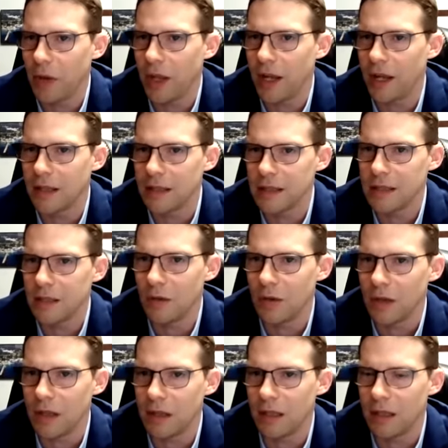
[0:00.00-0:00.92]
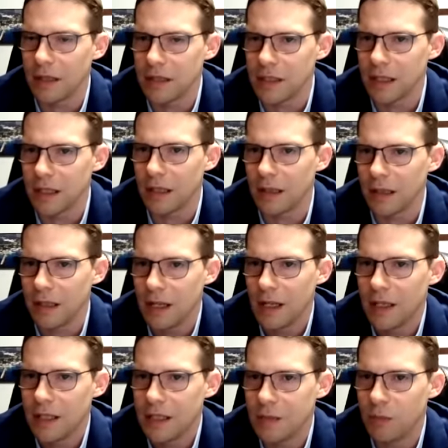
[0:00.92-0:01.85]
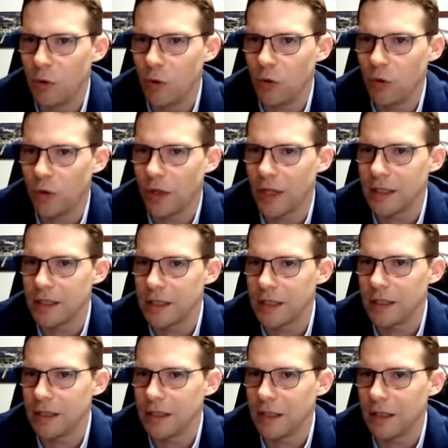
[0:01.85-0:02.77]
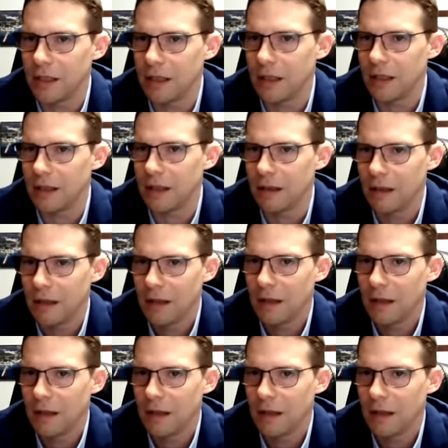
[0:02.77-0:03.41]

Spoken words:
plan so that there's a smooth transition and